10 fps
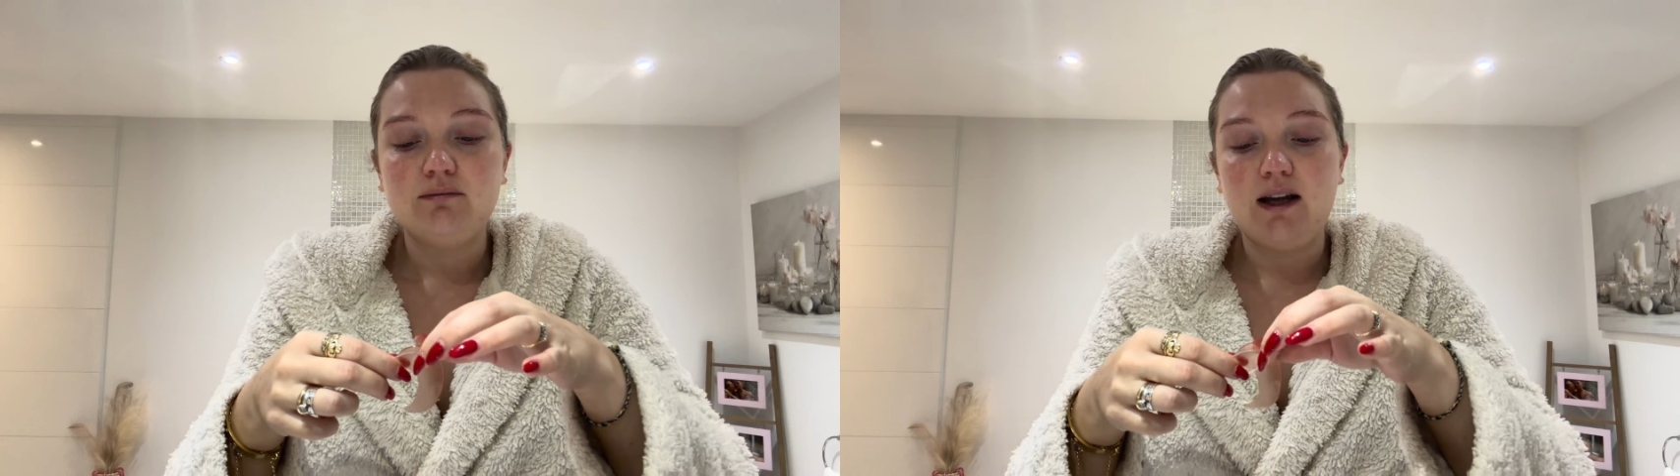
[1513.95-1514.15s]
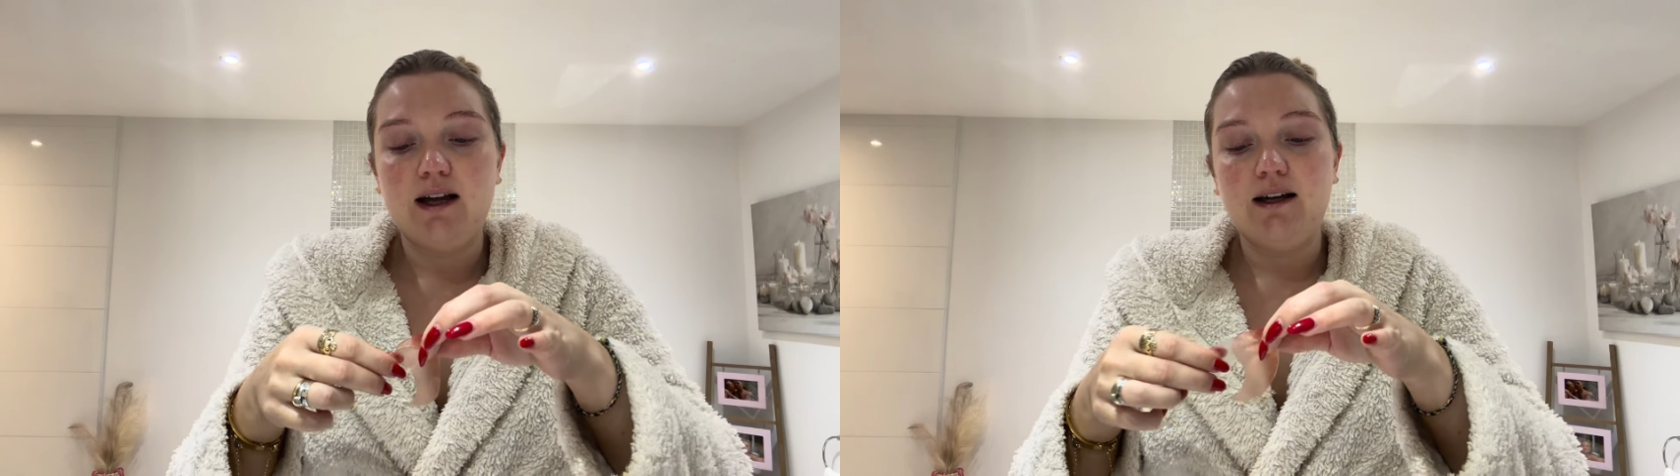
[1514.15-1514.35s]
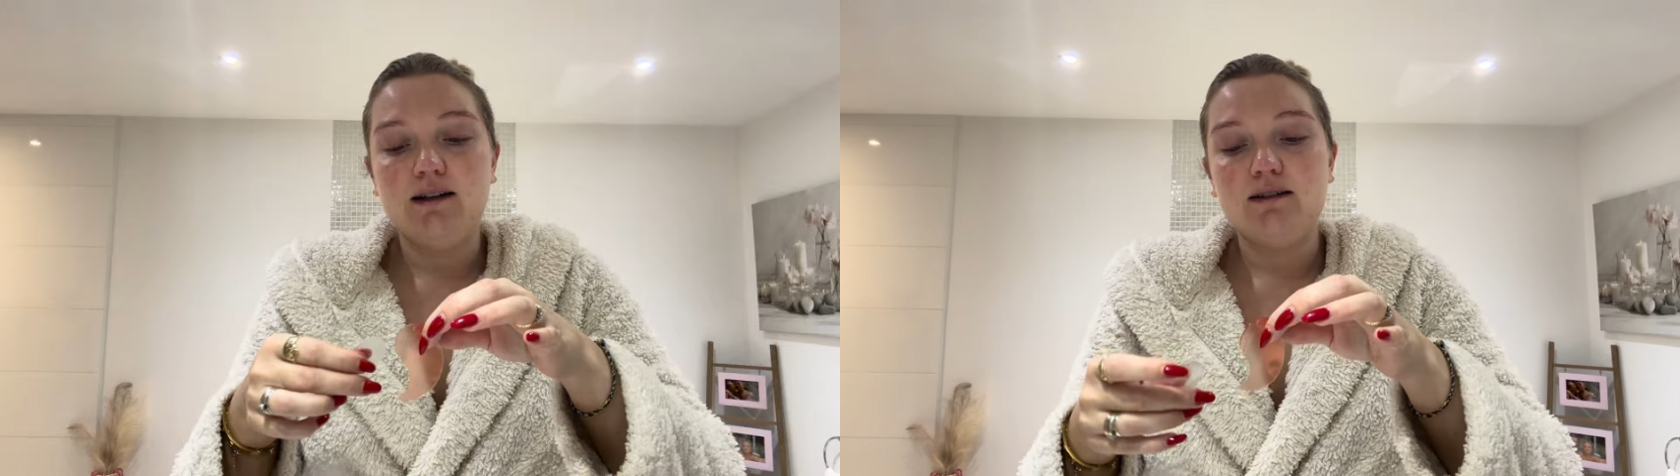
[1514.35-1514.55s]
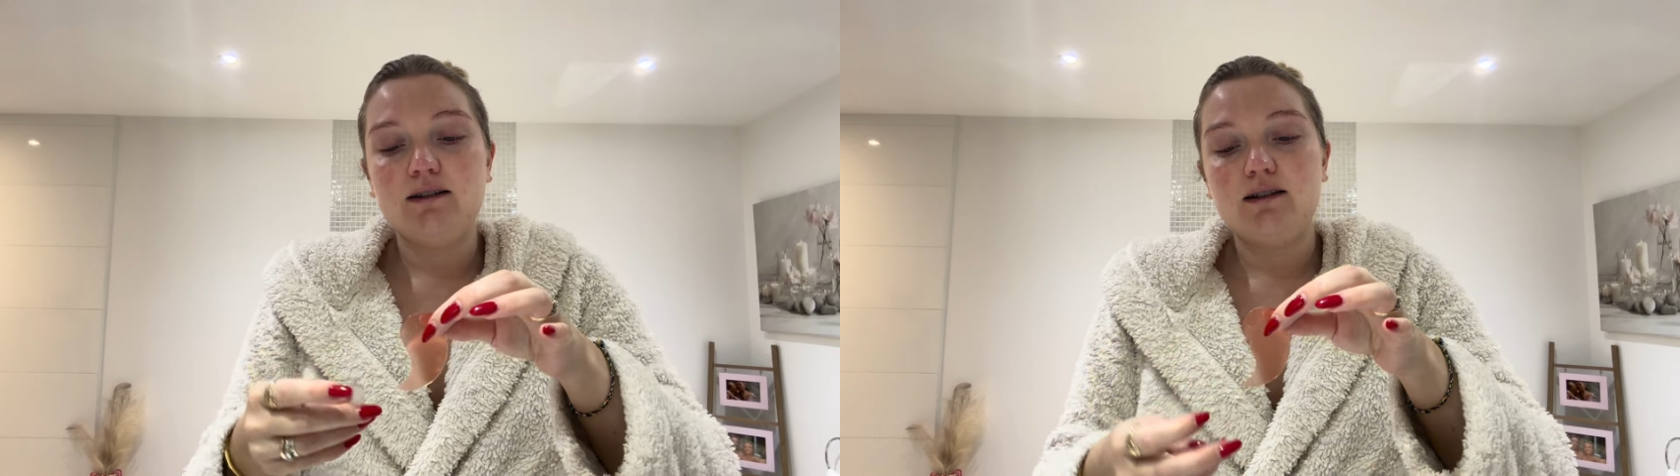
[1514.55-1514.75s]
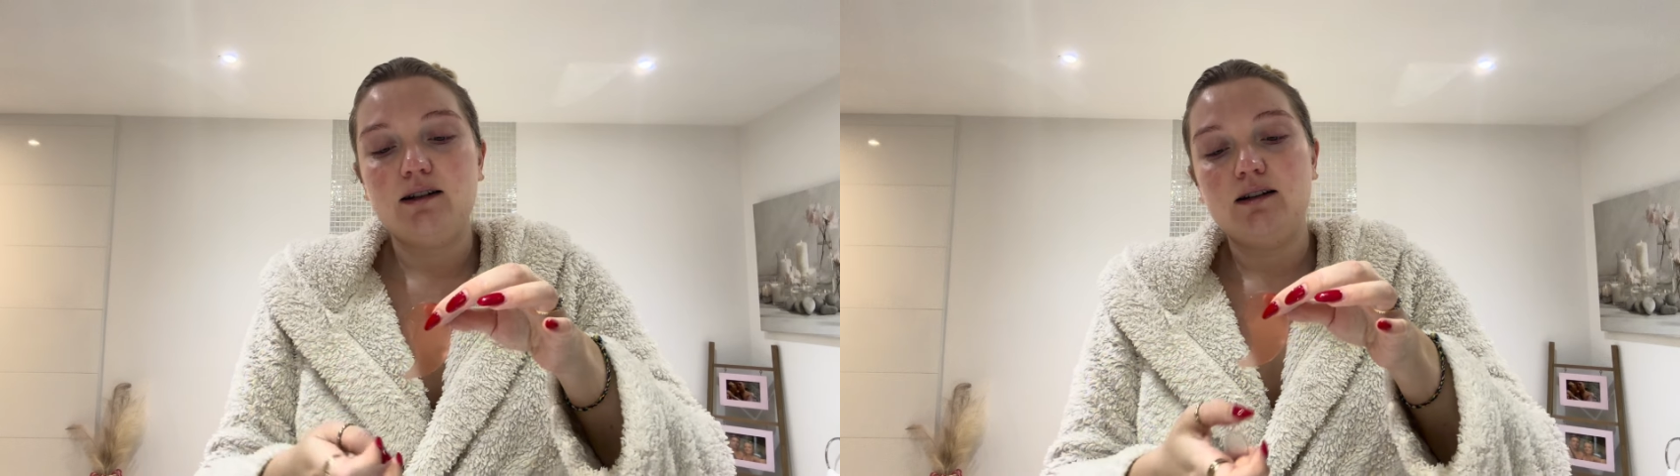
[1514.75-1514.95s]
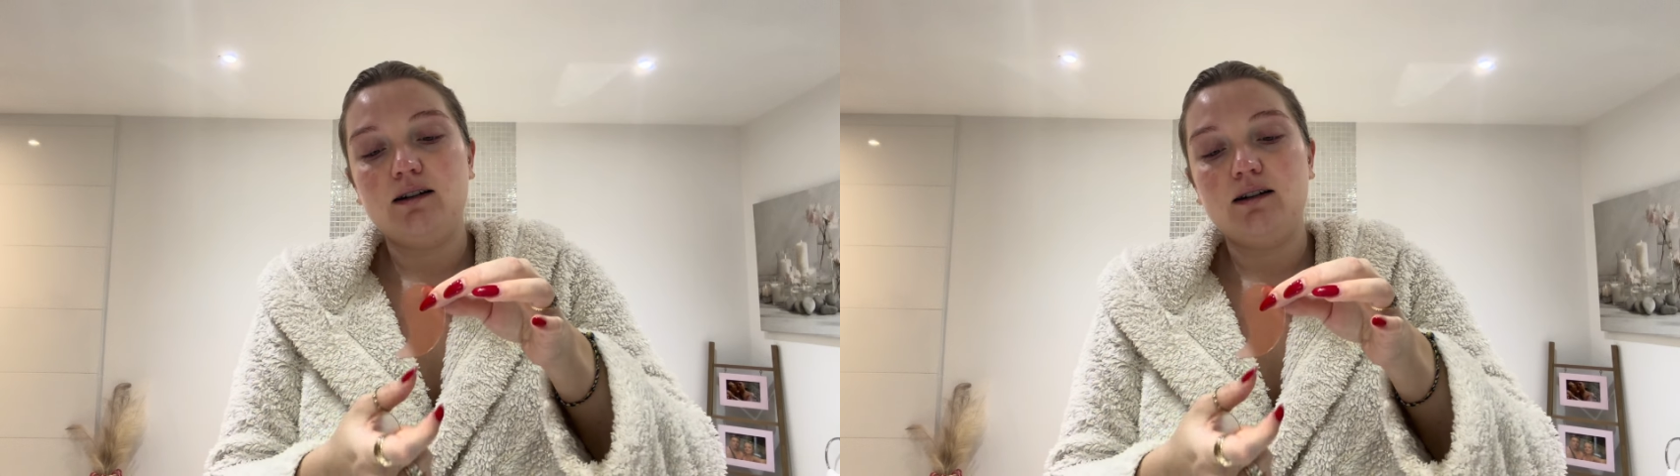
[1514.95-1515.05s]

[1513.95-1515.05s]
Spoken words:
and